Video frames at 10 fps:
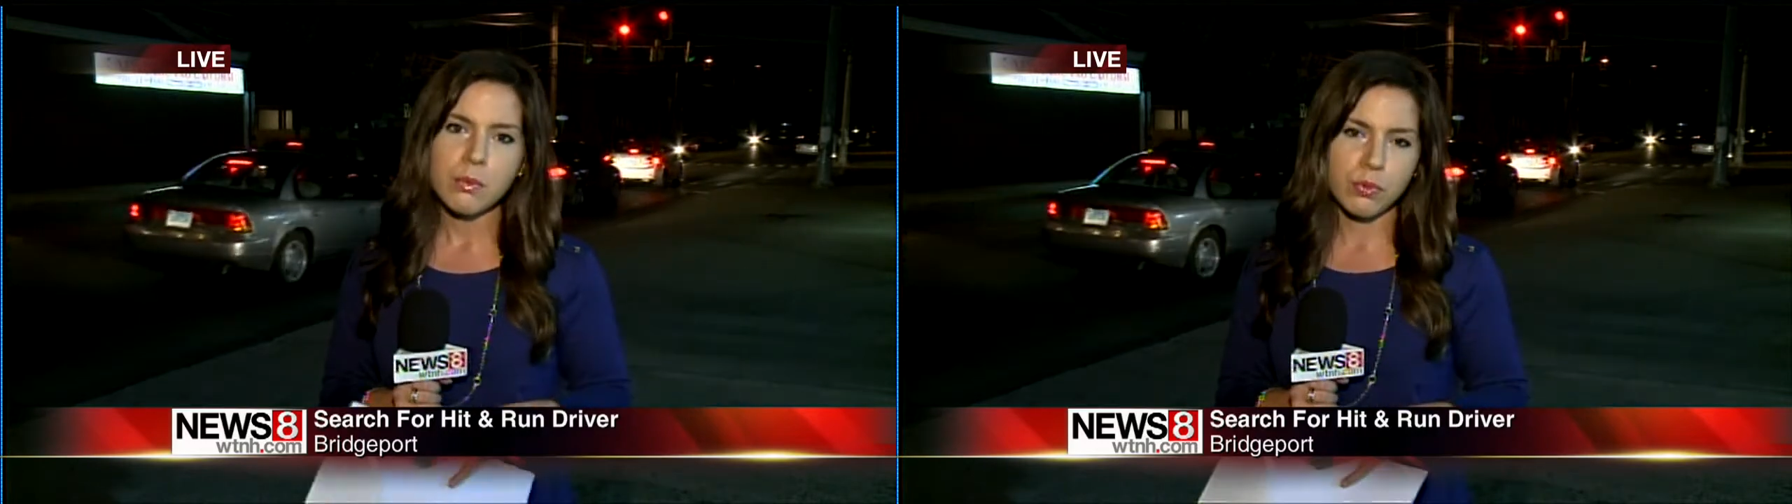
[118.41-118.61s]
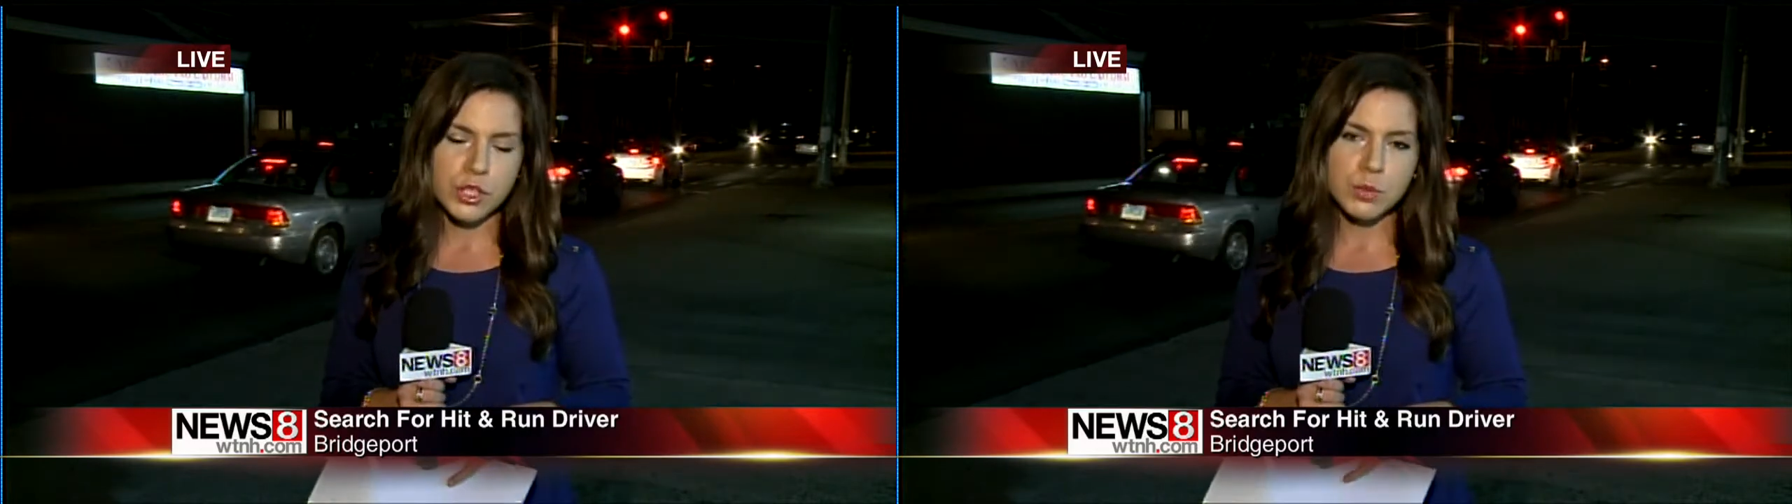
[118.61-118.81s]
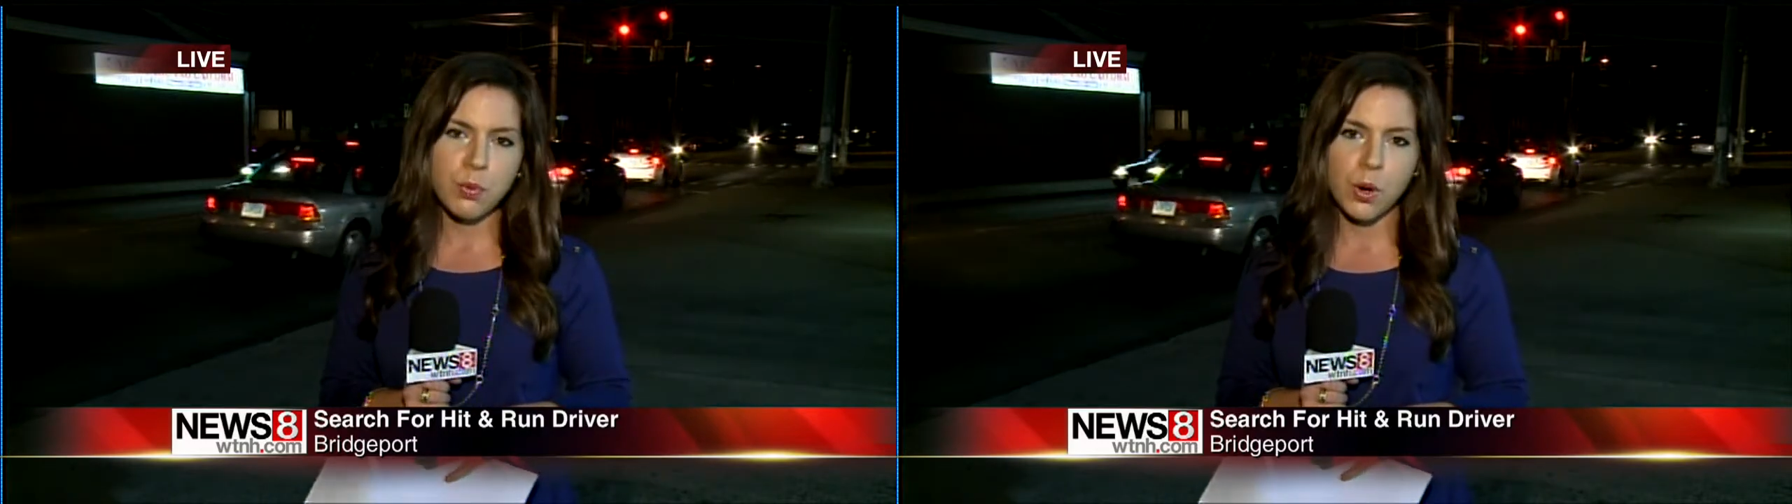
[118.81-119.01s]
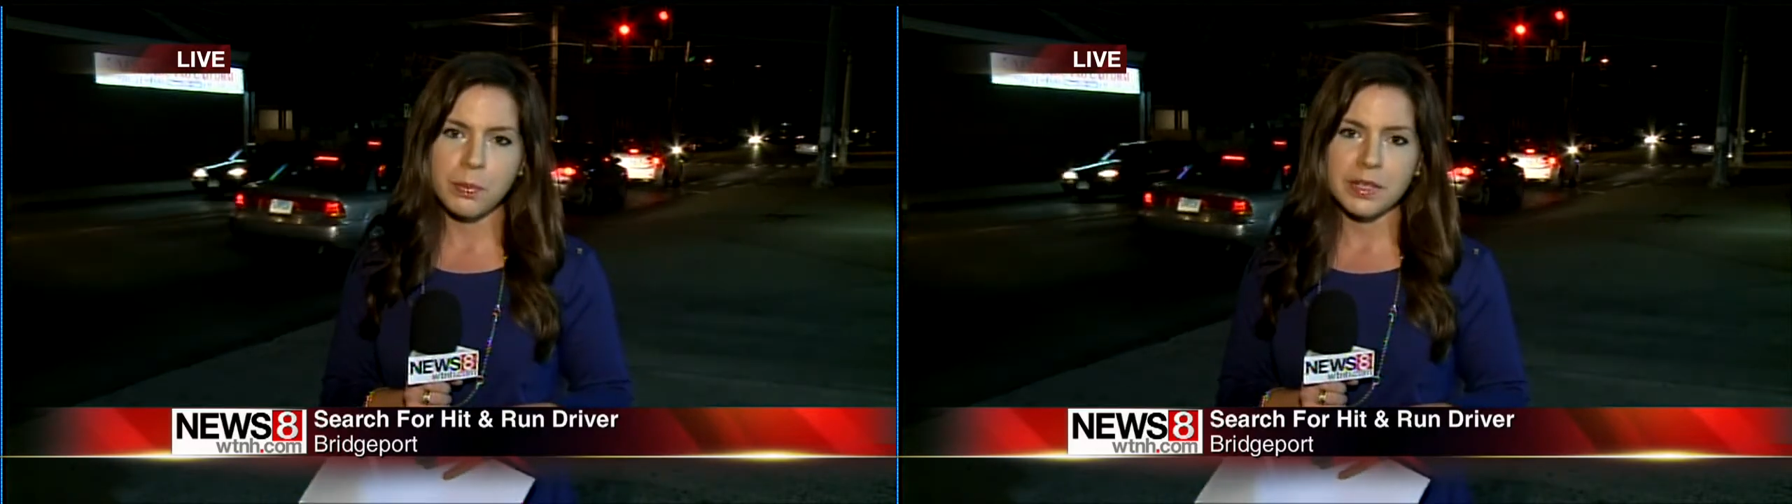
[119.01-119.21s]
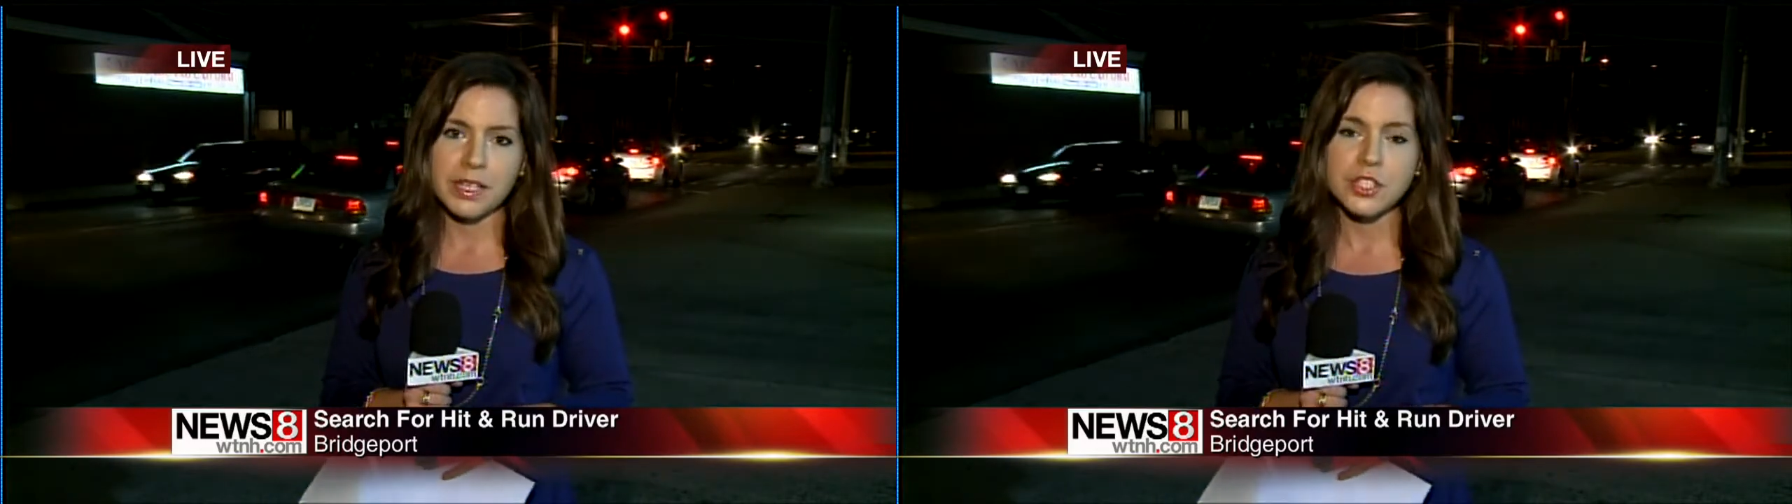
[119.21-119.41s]
Bridgeport
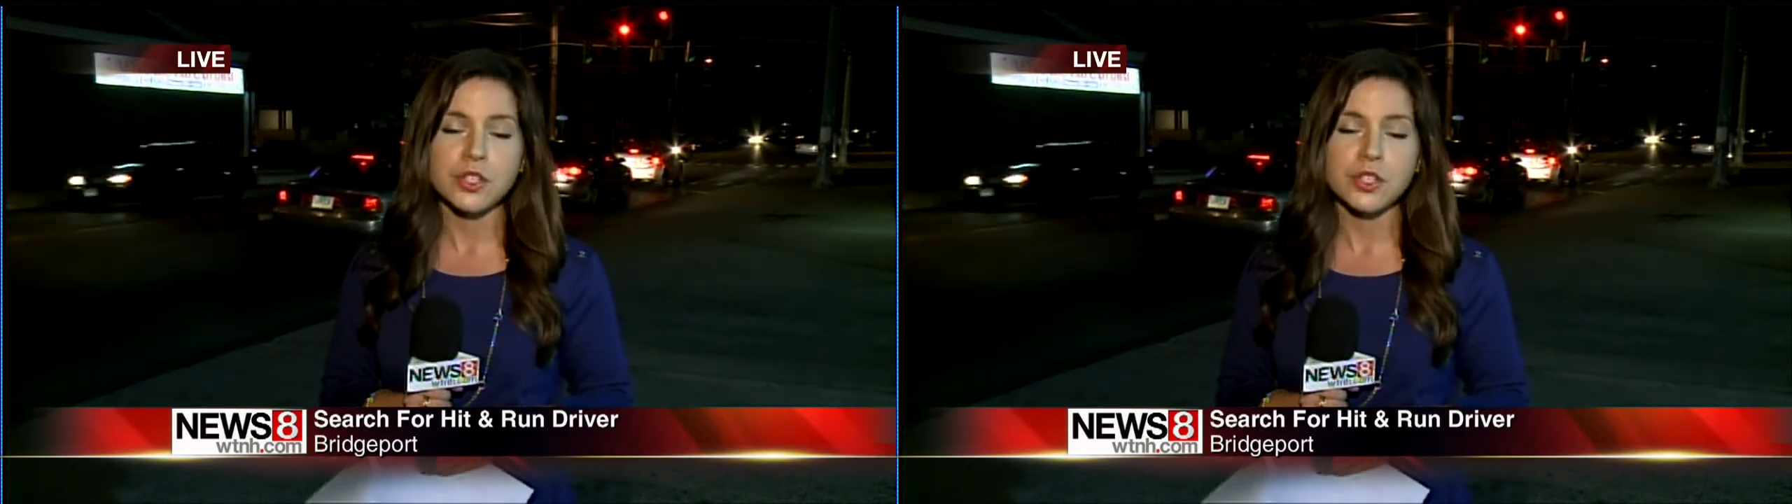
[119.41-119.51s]
Police.